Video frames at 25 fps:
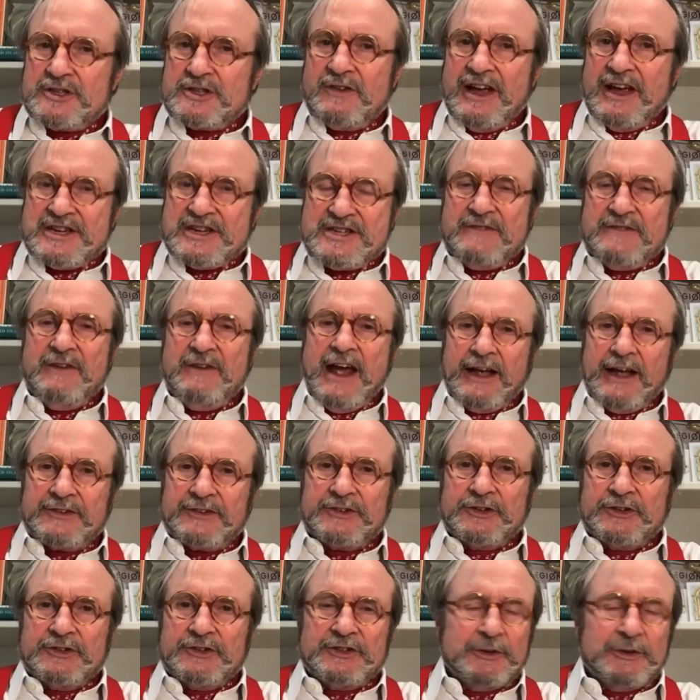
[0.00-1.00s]
of
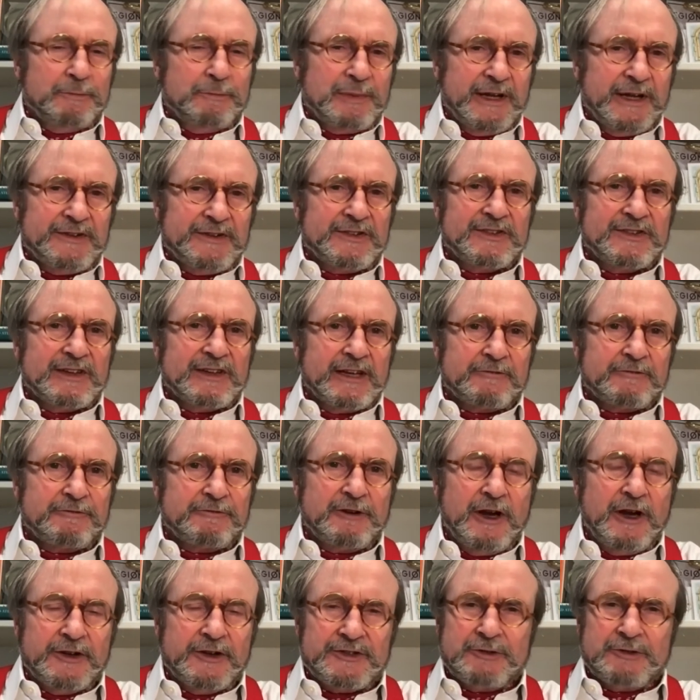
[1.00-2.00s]
anti-vaxxers in places like
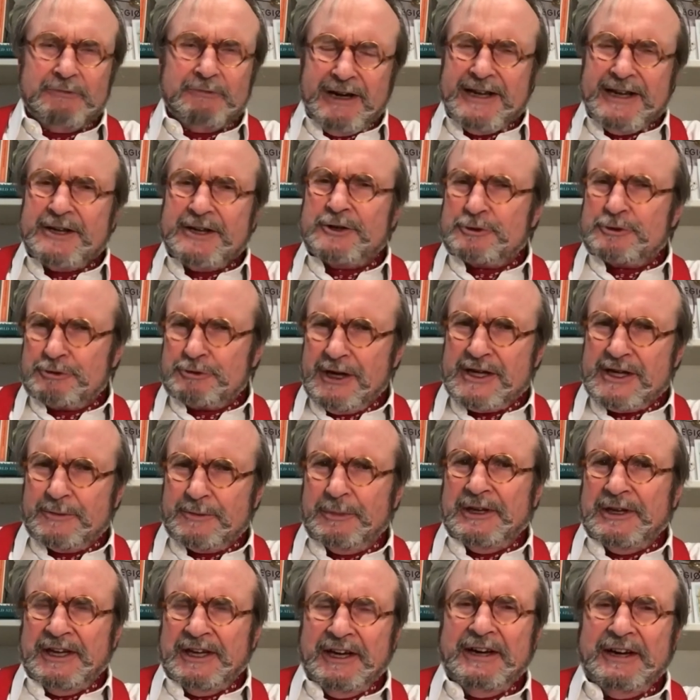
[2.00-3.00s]
France are really
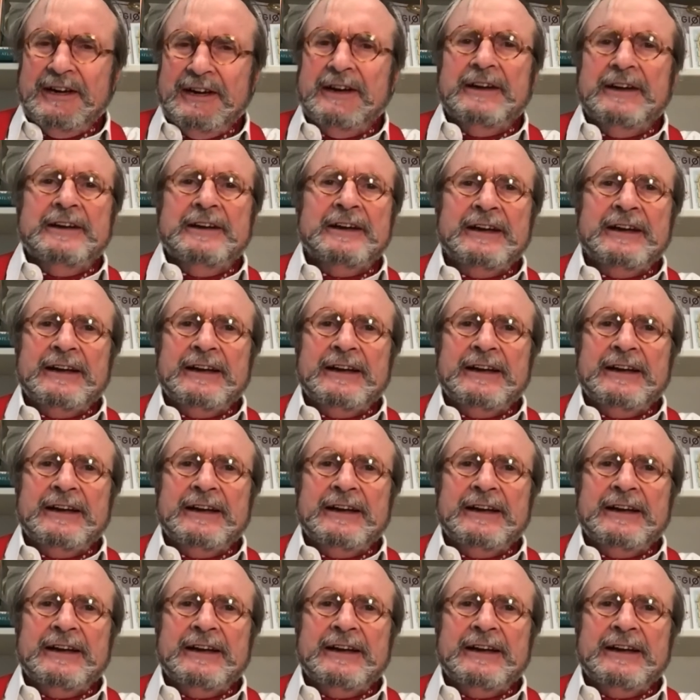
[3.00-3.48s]
incredibly high.